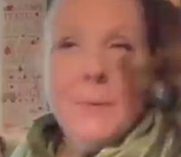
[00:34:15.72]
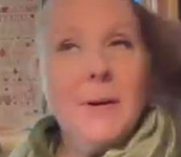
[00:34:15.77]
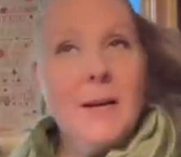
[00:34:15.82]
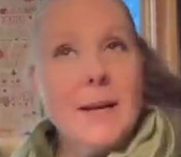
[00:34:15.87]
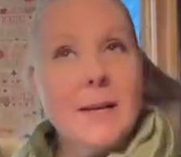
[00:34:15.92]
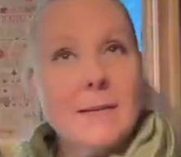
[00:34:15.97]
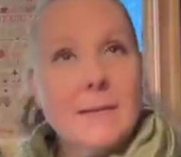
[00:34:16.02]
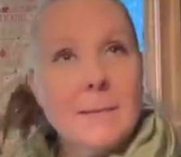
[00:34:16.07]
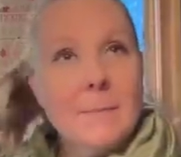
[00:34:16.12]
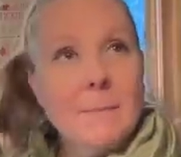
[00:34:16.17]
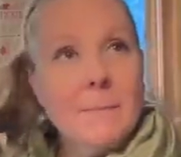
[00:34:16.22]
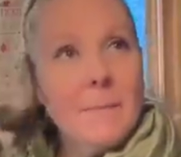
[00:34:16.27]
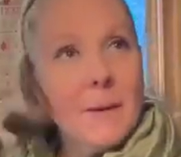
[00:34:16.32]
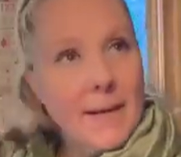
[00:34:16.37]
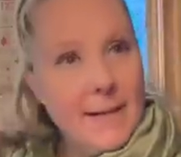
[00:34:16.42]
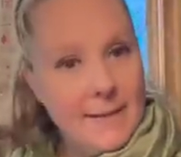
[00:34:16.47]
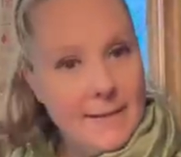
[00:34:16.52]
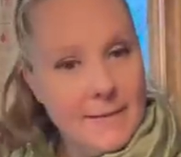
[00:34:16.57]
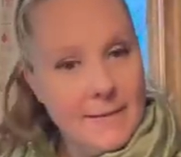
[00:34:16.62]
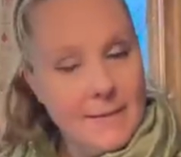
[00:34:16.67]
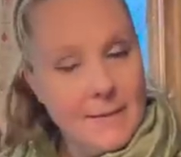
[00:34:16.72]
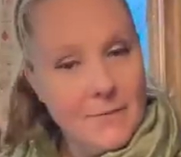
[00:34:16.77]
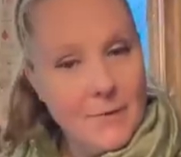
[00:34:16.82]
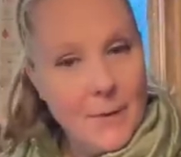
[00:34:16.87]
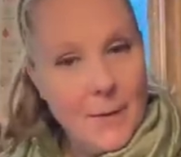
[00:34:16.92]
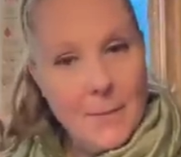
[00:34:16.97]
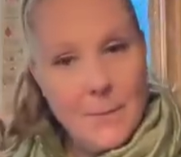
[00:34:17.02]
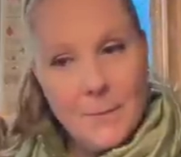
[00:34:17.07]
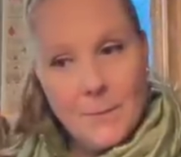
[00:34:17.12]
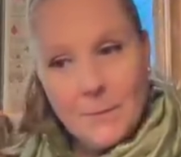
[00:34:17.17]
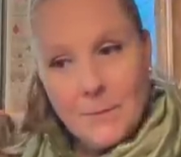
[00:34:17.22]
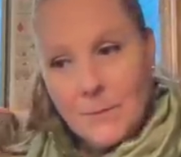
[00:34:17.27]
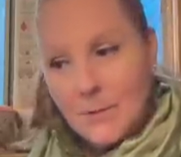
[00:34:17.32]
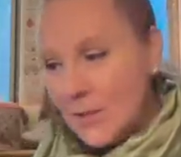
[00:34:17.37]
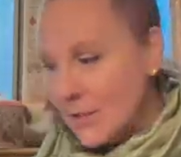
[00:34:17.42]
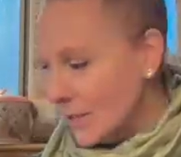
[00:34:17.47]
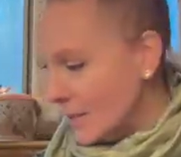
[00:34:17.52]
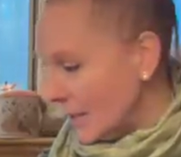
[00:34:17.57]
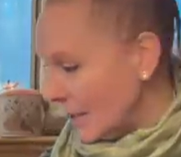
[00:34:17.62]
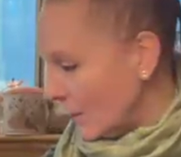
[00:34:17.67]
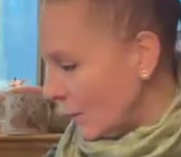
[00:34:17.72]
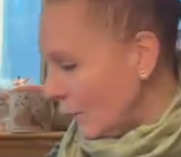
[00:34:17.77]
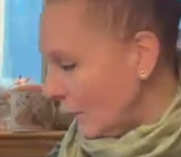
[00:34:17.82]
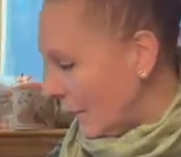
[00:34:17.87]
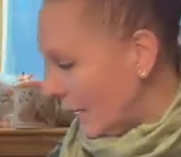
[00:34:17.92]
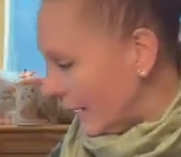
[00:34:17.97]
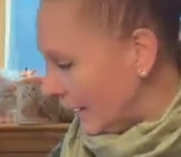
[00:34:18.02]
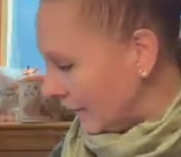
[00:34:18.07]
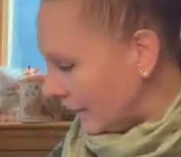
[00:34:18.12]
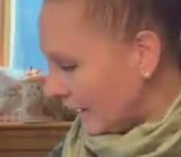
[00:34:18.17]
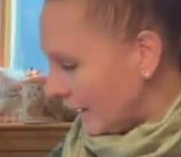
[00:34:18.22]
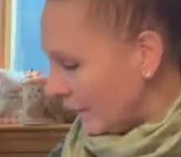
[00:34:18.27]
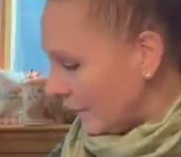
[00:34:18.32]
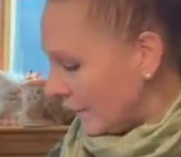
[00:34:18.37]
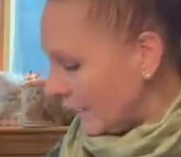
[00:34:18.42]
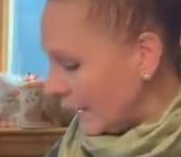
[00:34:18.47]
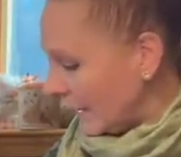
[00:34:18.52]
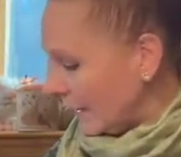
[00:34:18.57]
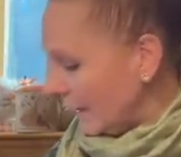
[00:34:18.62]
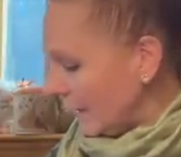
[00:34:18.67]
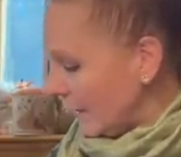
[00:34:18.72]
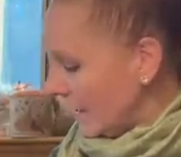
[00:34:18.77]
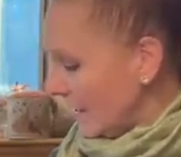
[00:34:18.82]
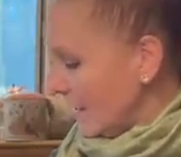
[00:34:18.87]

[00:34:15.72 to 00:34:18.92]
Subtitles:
get some buttons from just another button company.